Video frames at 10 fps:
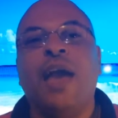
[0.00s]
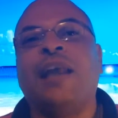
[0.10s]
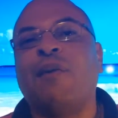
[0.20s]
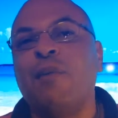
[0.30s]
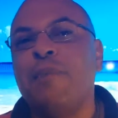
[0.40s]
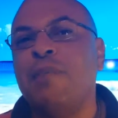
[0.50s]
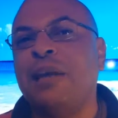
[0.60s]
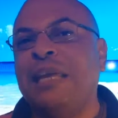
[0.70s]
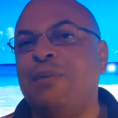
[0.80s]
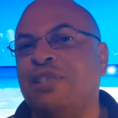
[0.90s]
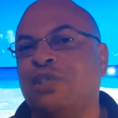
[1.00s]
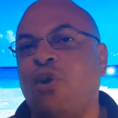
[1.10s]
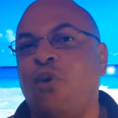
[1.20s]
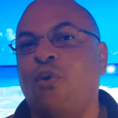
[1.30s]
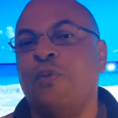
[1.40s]
And I remember he was
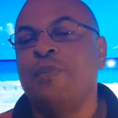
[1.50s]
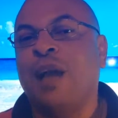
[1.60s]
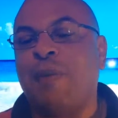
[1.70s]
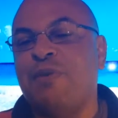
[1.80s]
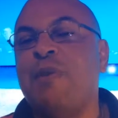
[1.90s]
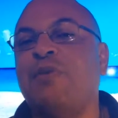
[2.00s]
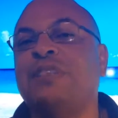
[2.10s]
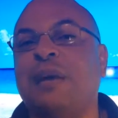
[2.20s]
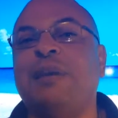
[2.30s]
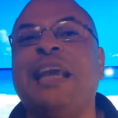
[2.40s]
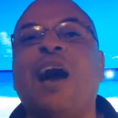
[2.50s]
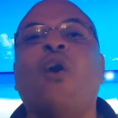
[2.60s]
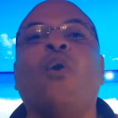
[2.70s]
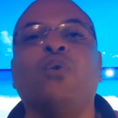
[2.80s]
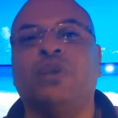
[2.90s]
told, remember one time he
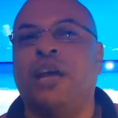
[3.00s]
got older.